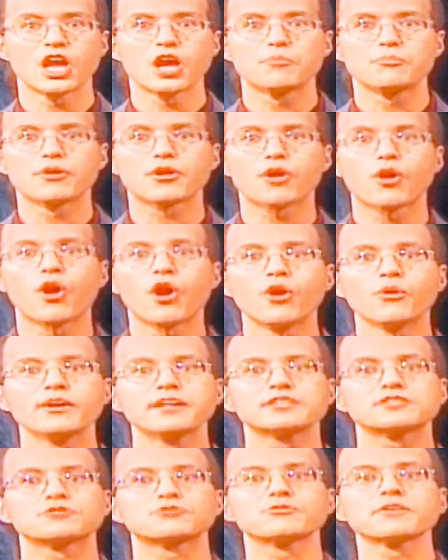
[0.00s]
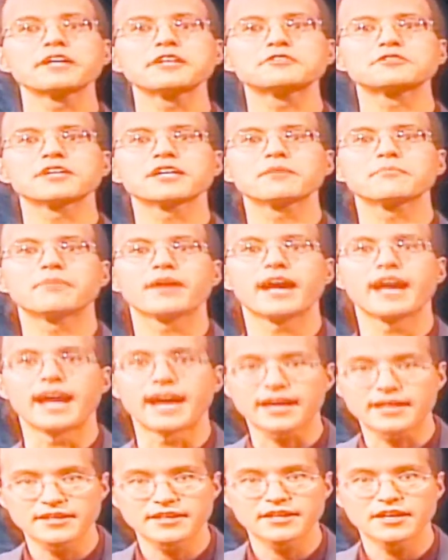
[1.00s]
but always reaching
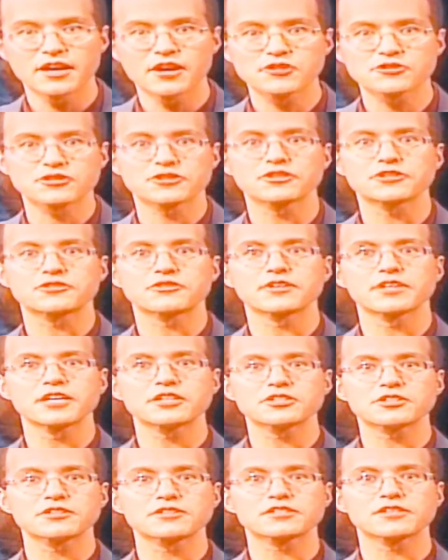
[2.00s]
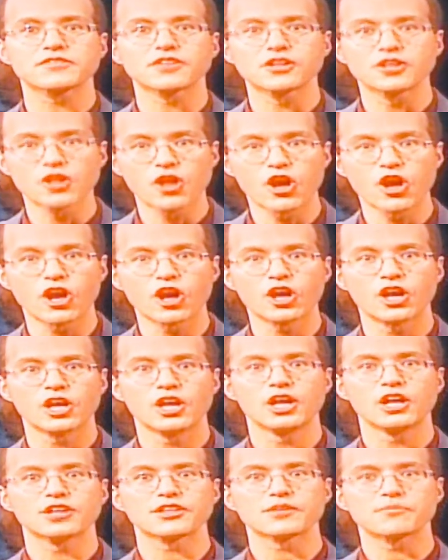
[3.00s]
back to the traditions of the law,
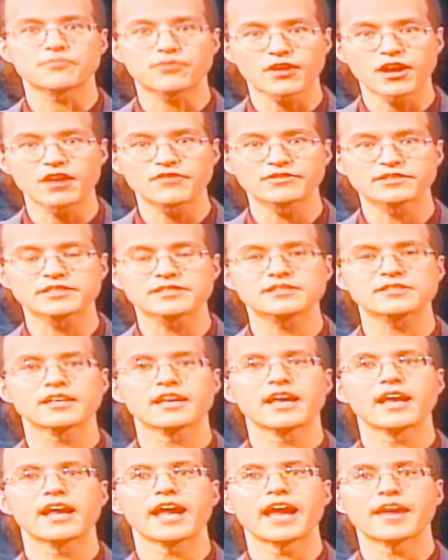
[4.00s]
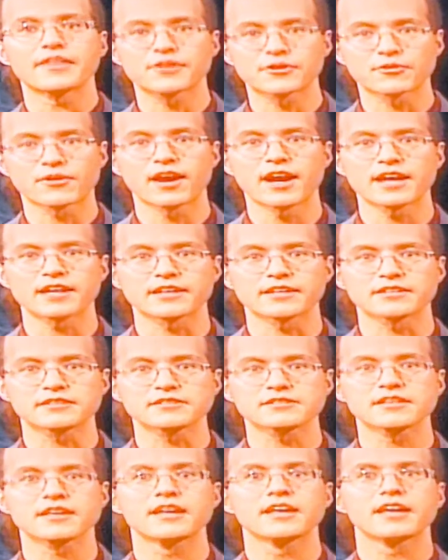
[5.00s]
the prophets, and the
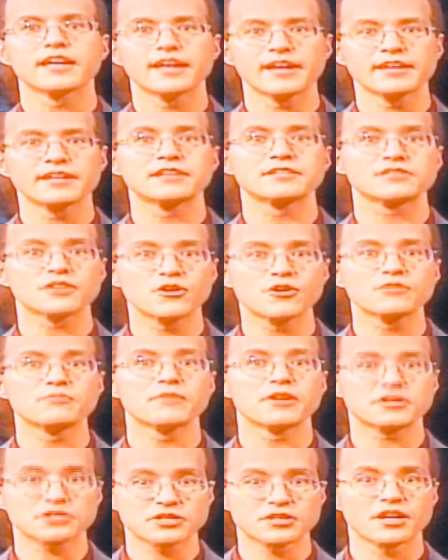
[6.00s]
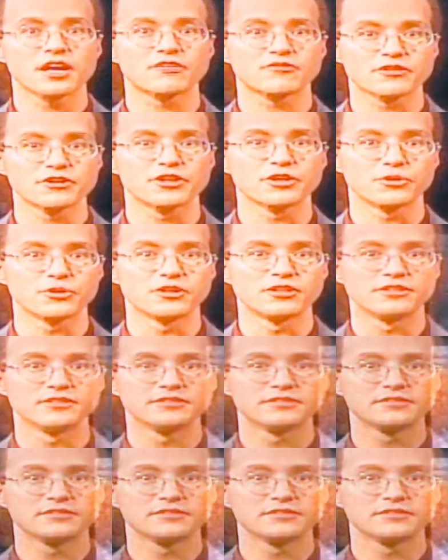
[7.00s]
writings in his own mission of renewal.